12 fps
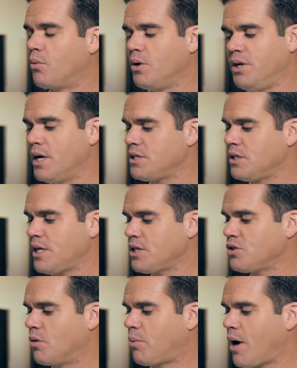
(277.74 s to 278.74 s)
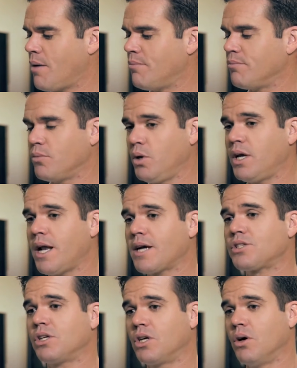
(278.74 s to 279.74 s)
one doesn't, that's no problem. We can
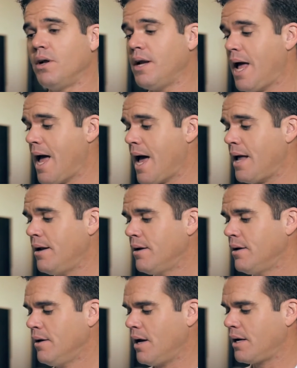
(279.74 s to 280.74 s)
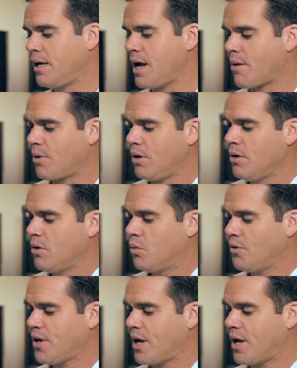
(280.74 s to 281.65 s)
actually go ahead and add a camera. What